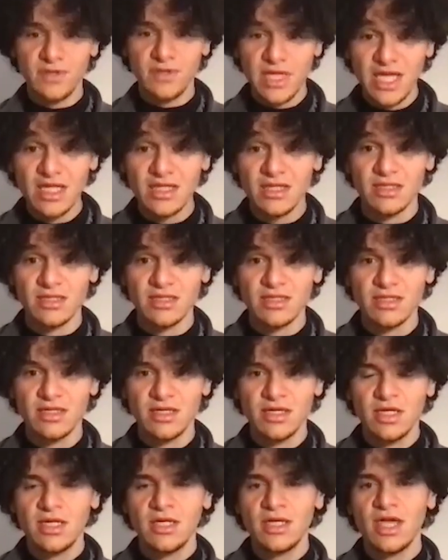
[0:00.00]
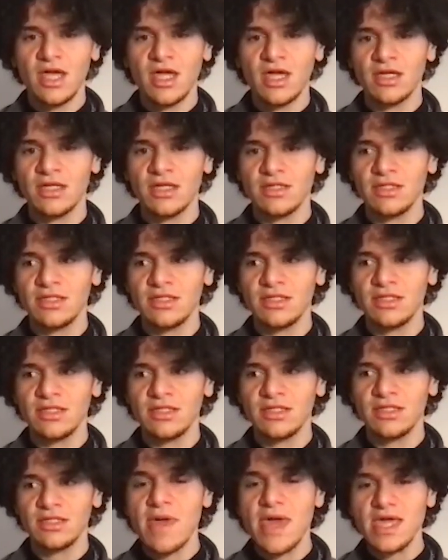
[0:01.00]
in and
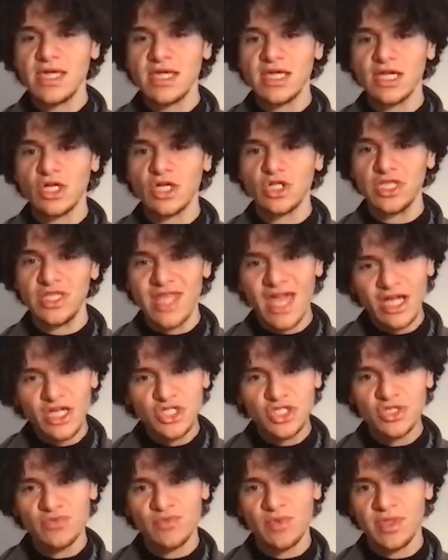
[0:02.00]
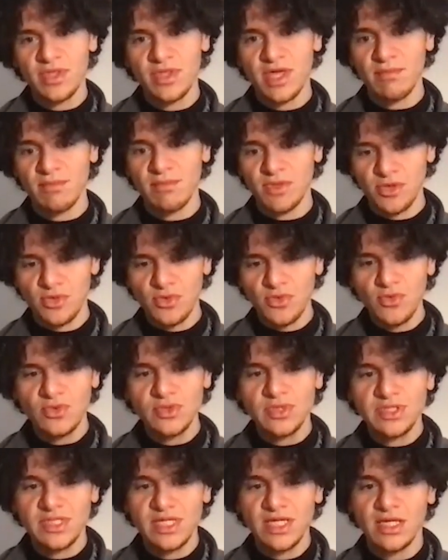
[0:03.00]
making a connection with them through
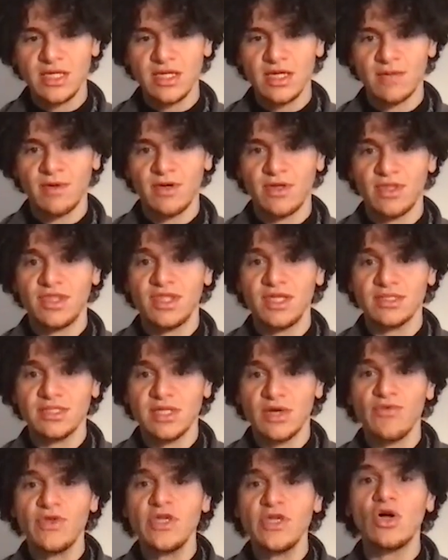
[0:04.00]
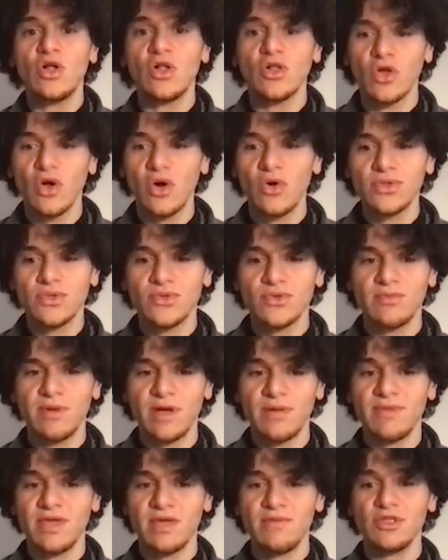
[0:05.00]
singing about things that we all go through,
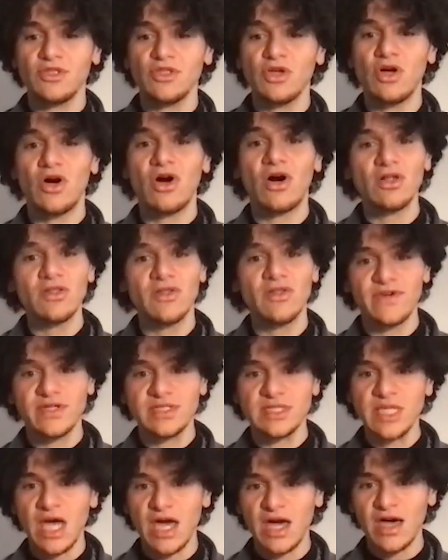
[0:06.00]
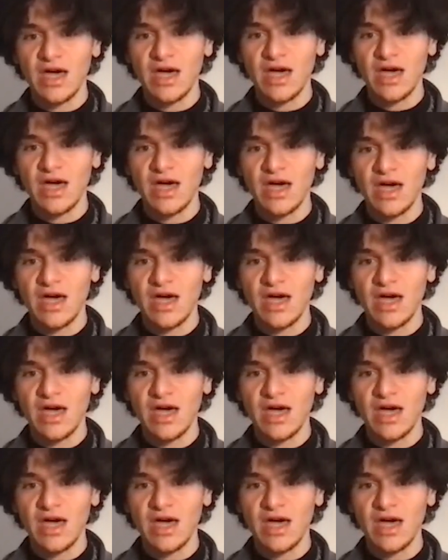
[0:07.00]
but maybe not all of us have